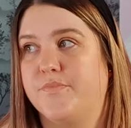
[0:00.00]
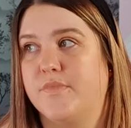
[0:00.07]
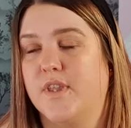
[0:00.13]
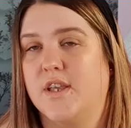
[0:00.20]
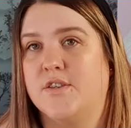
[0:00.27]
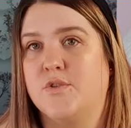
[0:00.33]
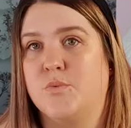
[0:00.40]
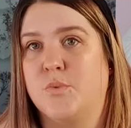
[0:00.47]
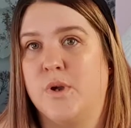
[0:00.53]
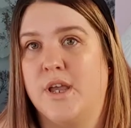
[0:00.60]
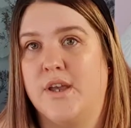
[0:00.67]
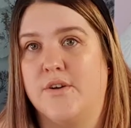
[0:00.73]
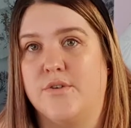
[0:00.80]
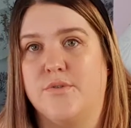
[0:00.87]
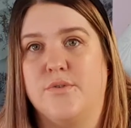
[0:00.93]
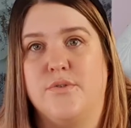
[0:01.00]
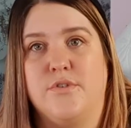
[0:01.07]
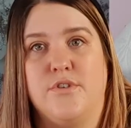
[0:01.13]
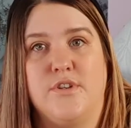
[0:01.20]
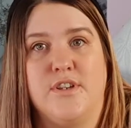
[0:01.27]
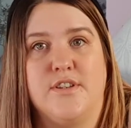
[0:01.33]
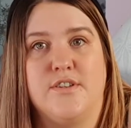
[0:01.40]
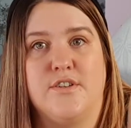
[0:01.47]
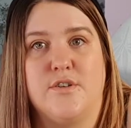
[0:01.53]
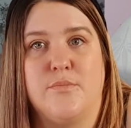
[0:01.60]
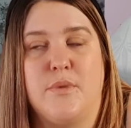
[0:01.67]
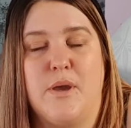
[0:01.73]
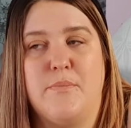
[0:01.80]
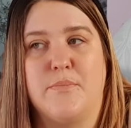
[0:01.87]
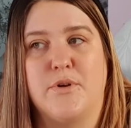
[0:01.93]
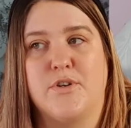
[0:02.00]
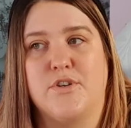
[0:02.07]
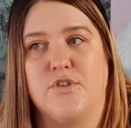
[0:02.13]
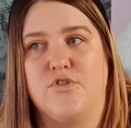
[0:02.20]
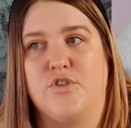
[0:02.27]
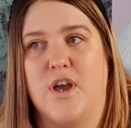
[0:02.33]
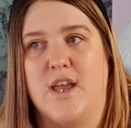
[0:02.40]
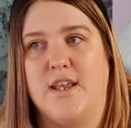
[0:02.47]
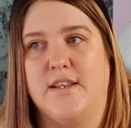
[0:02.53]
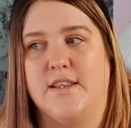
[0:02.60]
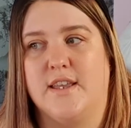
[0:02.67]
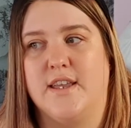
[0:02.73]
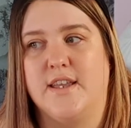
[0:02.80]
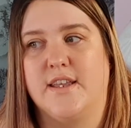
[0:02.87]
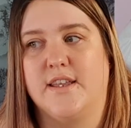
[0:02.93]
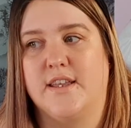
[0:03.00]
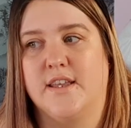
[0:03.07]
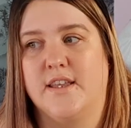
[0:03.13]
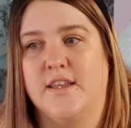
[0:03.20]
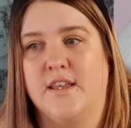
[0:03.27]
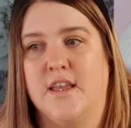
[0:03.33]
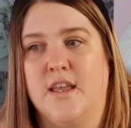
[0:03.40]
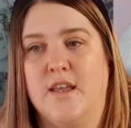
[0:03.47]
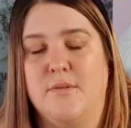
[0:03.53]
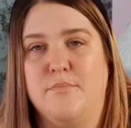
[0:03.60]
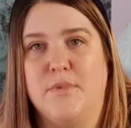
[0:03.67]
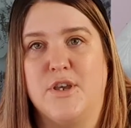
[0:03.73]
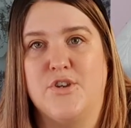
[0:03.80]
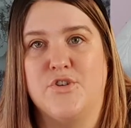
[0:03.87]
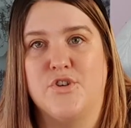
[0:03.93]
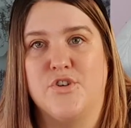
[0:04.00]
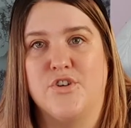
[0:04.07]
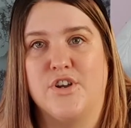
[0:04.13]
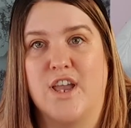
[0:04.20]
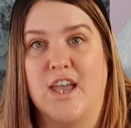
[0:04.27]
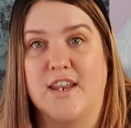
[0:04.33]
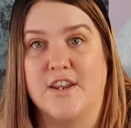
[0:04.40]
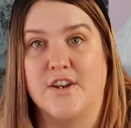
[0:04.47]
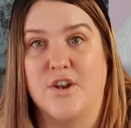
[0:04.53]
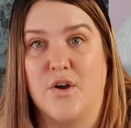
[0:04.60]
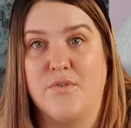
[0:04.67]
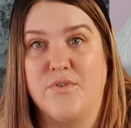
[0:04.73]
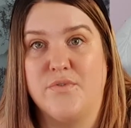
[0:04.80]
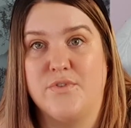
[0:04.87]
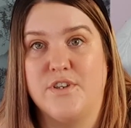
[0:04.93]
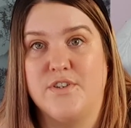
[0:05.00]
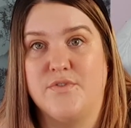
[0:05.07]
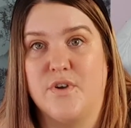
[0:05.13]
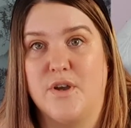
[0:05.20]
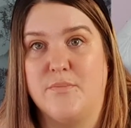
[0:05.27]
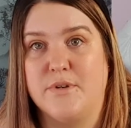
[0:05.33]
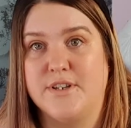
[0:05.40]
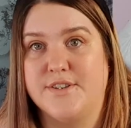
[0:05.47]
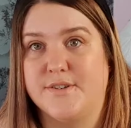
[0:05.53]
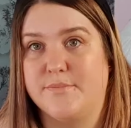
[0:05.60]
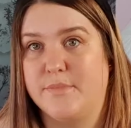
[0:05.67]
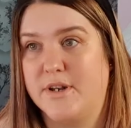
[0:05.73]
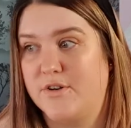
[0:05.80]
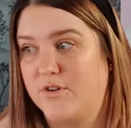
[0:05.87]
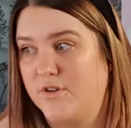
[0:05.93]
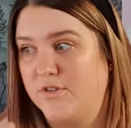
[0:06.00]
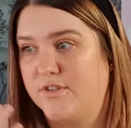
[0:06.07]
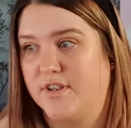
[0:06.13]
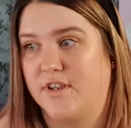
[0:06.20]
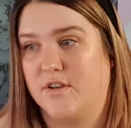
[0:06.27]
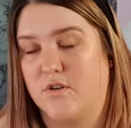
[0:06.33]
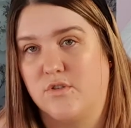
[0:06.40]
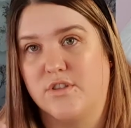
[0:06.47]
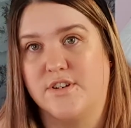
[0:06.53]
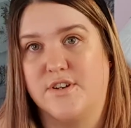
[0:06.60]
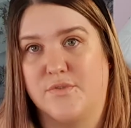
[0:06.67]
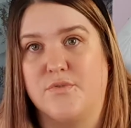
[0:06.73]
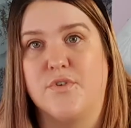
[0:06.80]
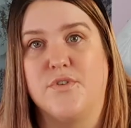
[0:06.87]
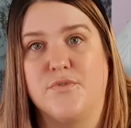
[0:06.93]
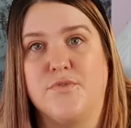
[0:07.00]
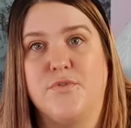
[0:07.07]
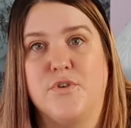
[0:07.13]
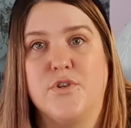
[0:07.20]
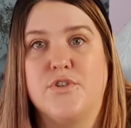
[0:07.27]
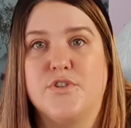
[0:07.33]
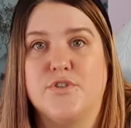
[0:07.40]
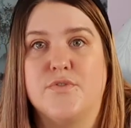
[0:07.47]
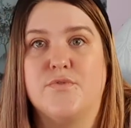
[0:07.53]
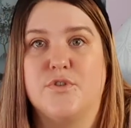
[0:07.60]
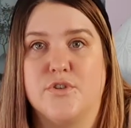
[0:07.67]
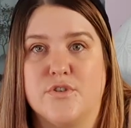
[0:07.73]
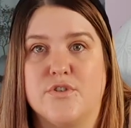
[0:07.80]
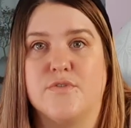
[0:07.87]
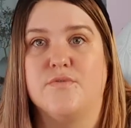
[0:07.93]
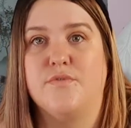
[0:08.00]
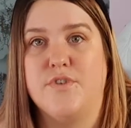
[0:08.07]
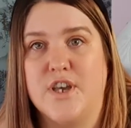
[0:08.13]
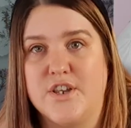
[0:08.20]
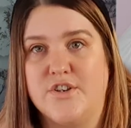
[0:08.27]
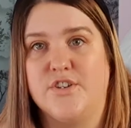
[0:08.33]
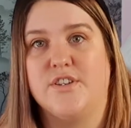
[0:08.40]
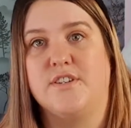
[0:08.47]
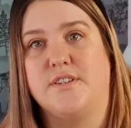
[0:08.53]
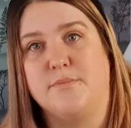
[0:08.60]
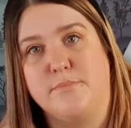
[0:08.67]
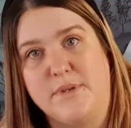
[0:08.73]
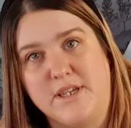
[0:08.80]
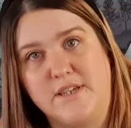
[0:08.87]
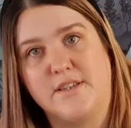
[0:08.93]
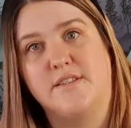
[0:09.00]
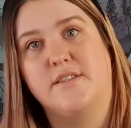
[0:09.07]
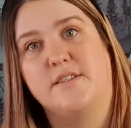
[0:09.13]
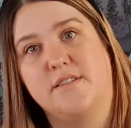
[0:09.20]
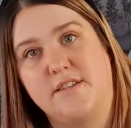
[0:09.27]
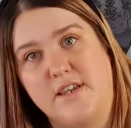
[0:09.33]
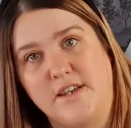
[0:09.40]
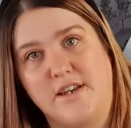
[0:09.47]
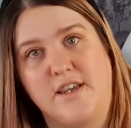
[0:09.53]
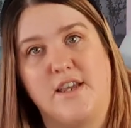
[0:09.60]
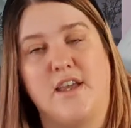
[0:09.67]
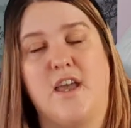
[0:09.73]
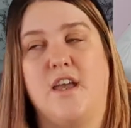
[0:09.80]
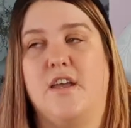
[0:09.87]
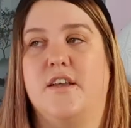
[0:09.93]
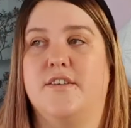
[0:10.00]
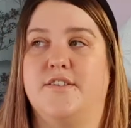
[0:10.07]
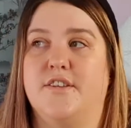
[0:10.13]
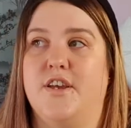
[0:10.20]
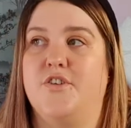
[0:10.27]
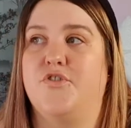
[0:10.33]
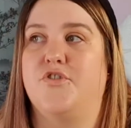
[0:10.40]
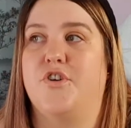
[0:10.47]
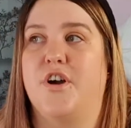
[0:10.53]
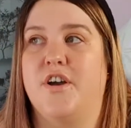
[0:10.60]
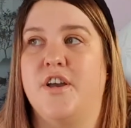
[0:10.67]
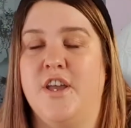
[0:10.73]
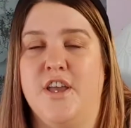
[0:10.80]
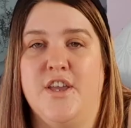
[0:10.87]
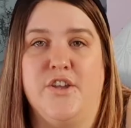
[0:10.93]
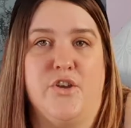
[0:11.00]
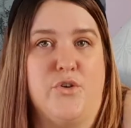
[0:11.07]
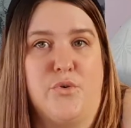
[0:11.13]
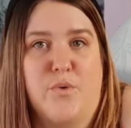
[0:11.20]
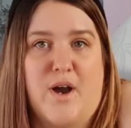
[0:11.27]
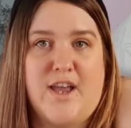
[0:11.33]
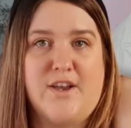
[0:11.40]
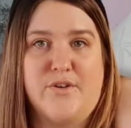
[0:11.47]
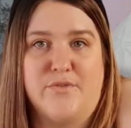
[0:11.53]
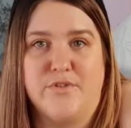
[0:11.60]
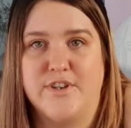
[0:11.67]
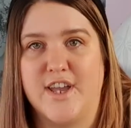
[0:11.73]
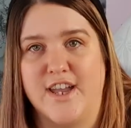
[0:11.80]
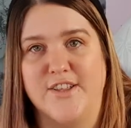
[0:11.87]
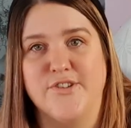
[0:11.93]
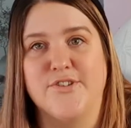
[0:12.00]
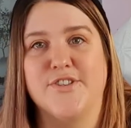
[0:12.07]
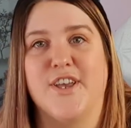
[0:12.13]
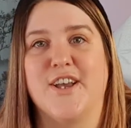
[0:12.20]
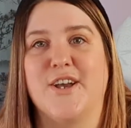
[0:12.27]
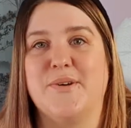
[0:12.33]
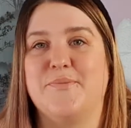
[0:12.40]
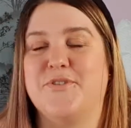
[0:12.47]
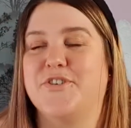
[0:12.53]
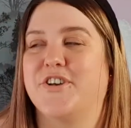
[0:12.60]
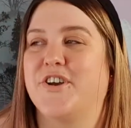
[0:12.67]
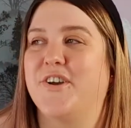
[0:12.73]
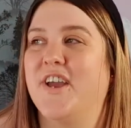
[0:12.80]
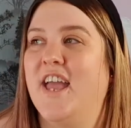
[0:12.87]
as well, you need to remember to try and like make sure you're getting enough of these vitamins and minerals, like all the different foods, fruits and veggies, meats, dairy, etc. You know what a healthy diet looks like, I'm sure.